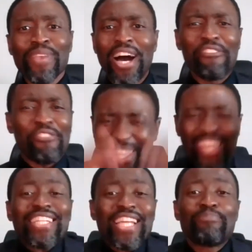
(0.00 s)
Uh,
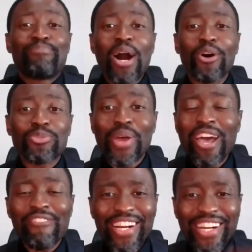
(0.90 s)
forget about
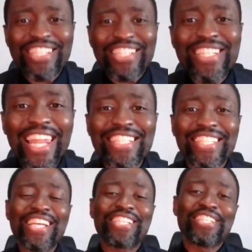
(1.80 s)
whatever
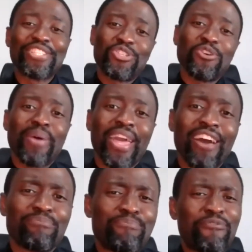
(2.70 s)
rationalizations you may
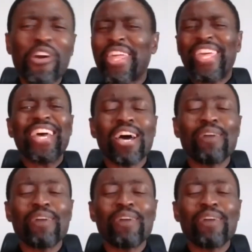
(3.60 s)
have. Forget